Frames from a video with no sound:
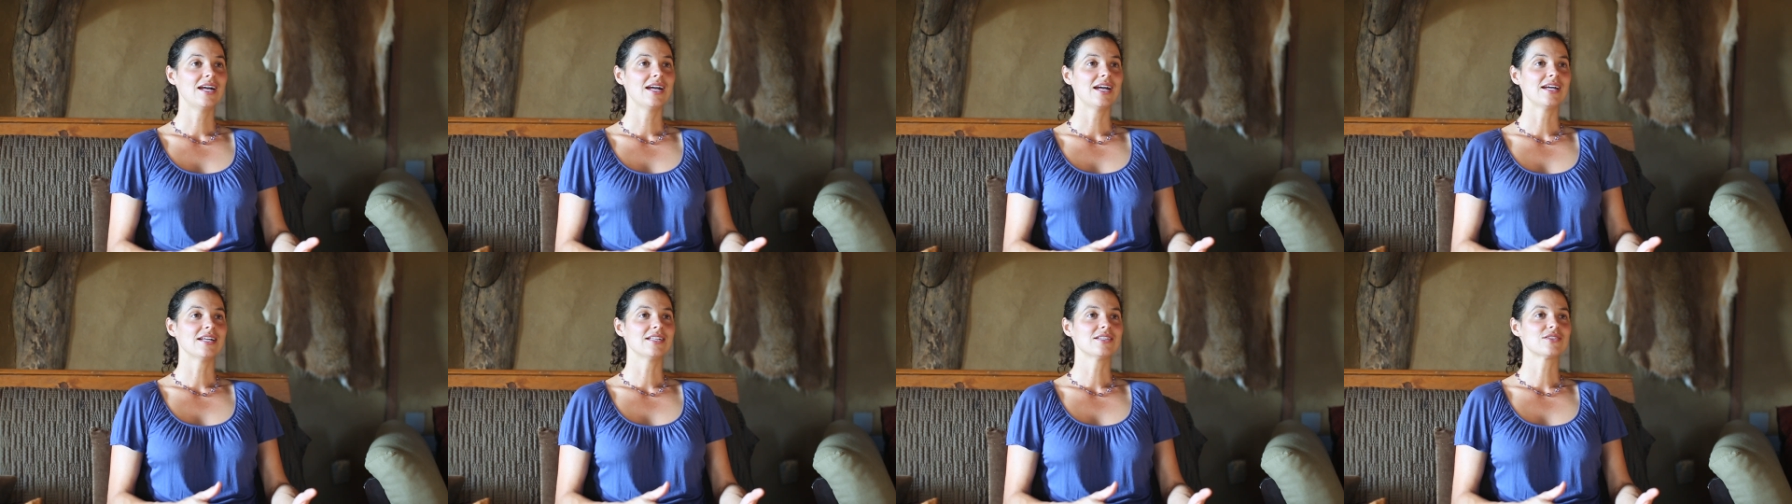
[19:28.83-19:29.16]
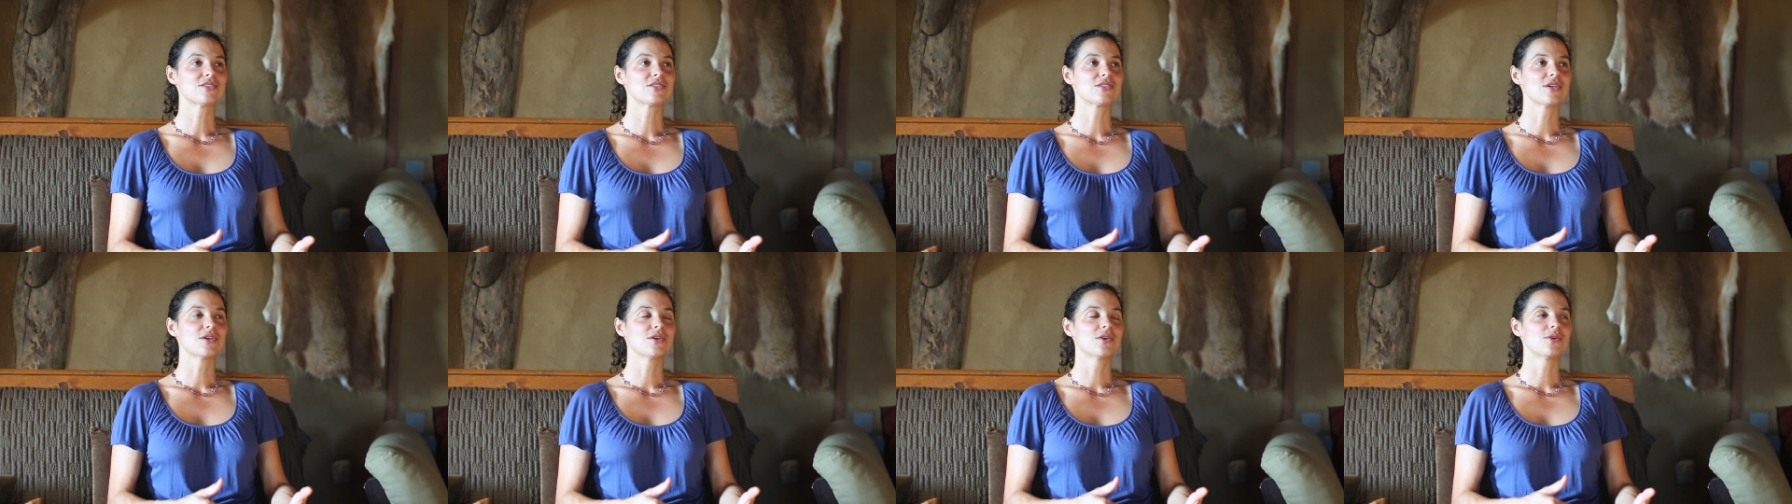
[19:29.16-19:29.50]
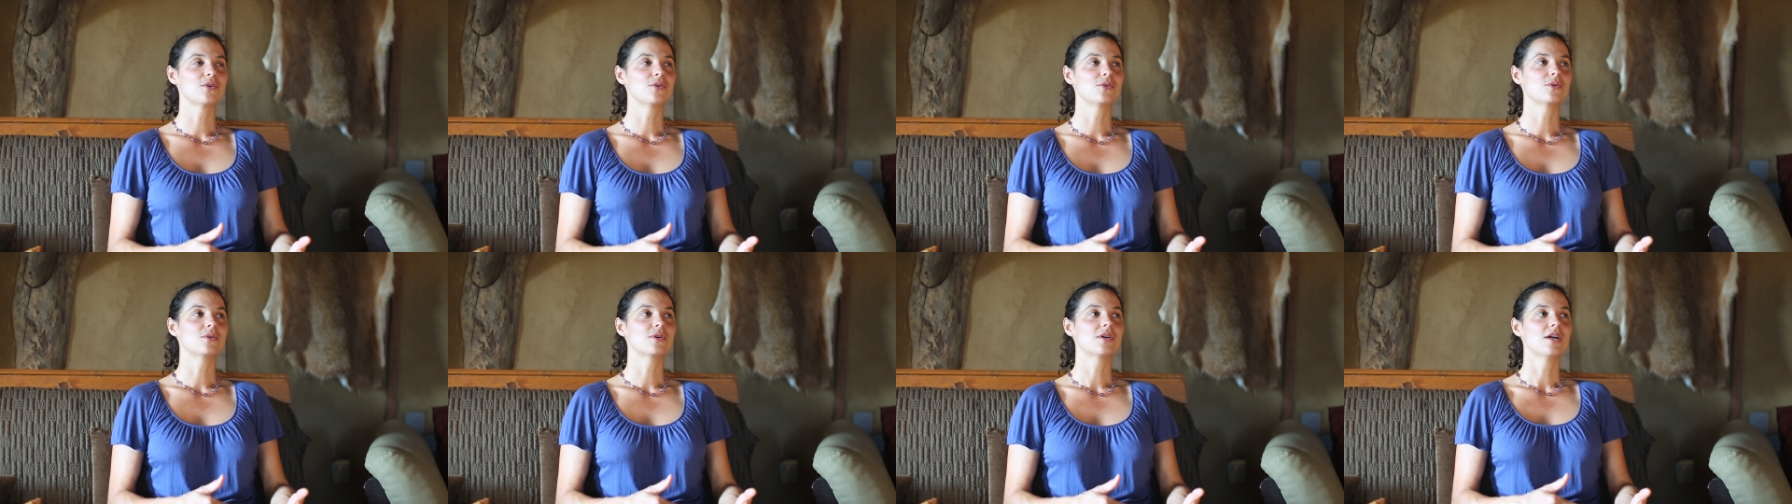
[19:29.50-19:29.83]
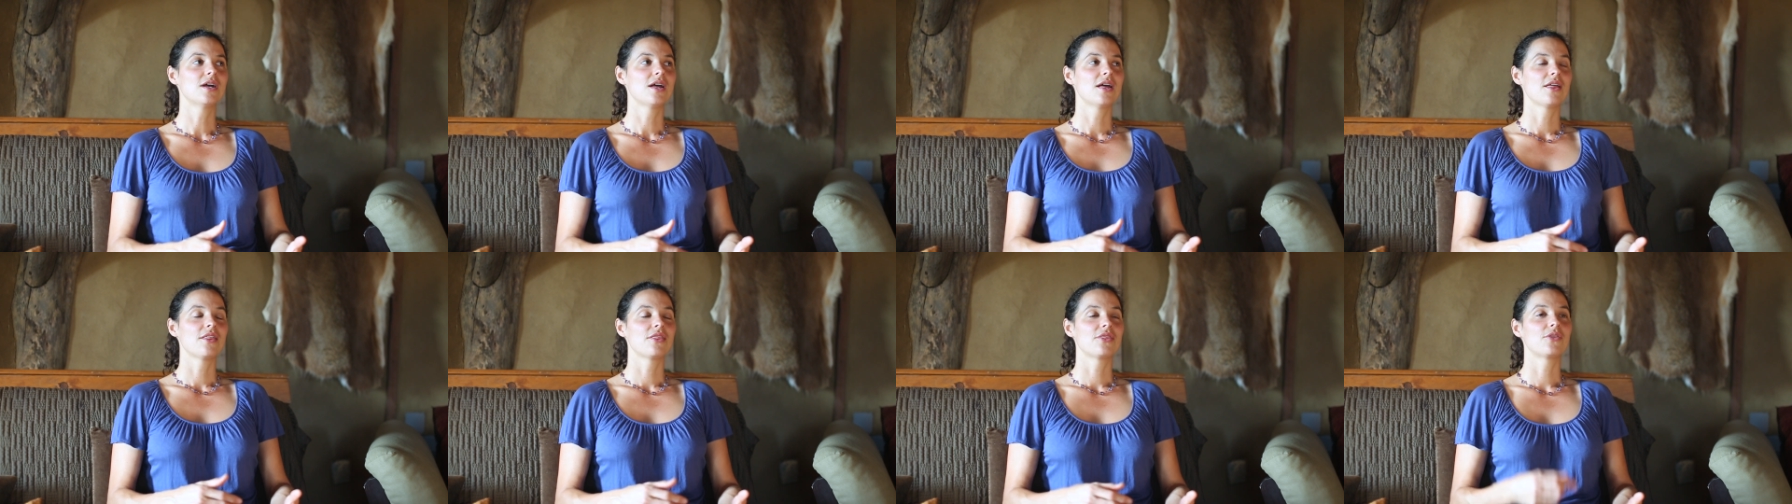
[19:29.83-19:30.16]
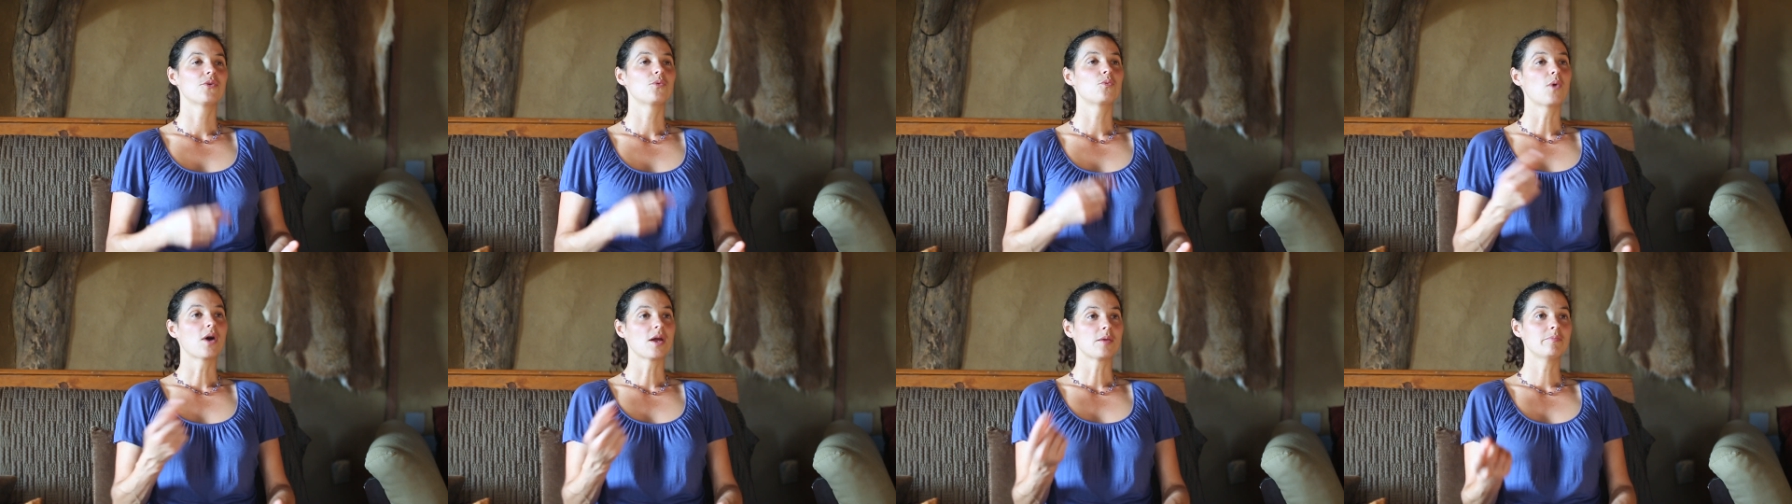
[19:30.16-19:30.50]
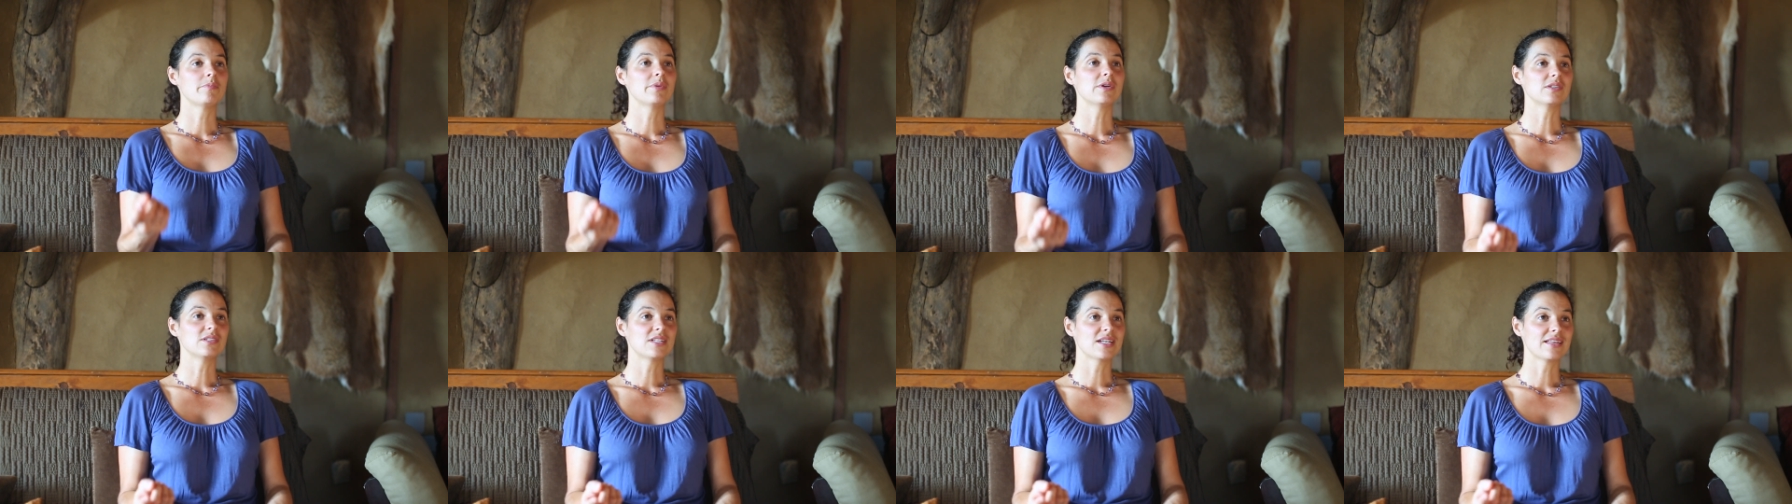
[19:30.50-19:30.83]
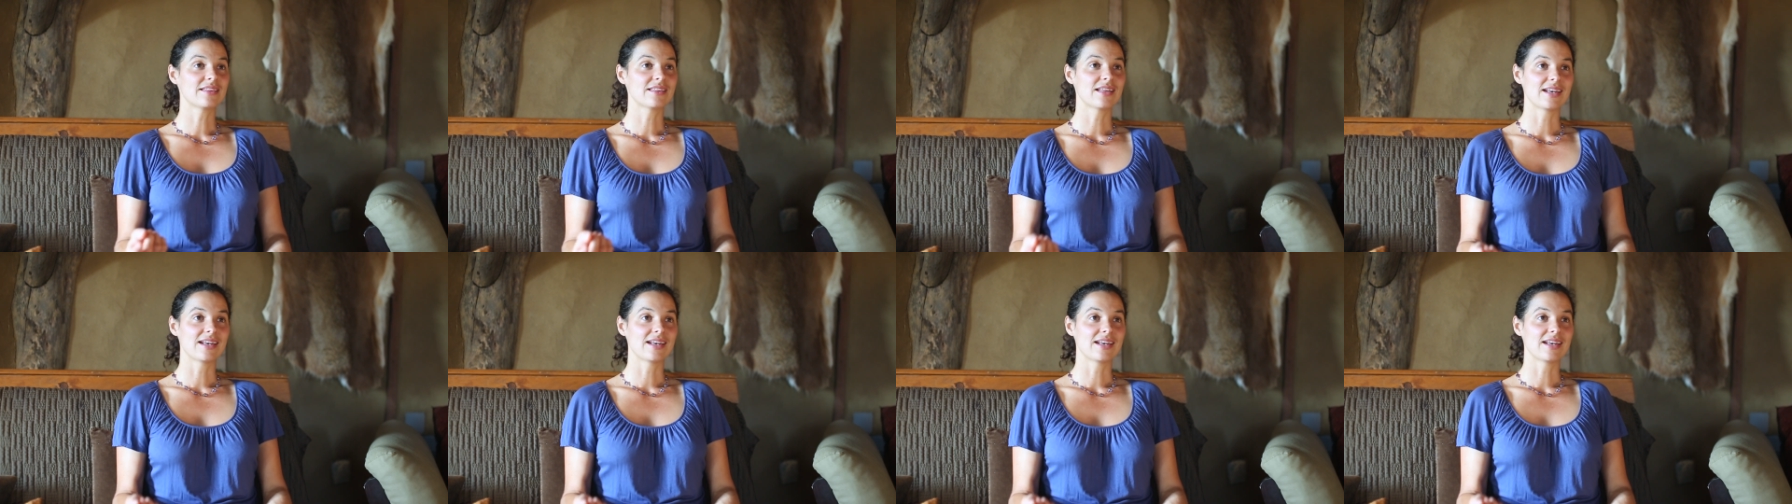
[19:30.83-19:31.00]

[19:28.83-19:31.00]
And so the one building